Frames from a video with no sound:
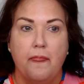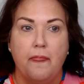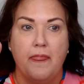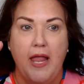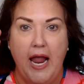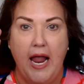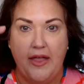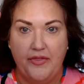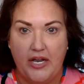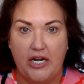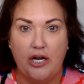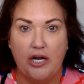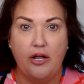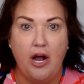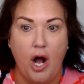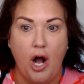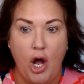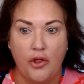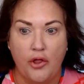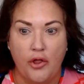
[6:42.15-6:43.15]
and then
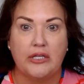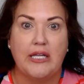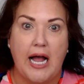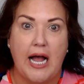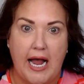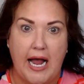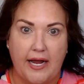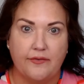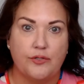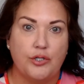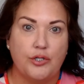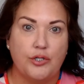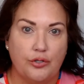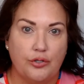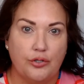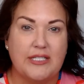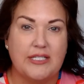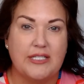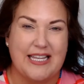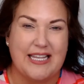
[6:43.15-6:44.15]
all the lives, you'll
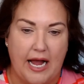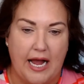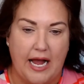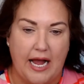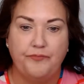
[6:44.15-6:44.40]
see that.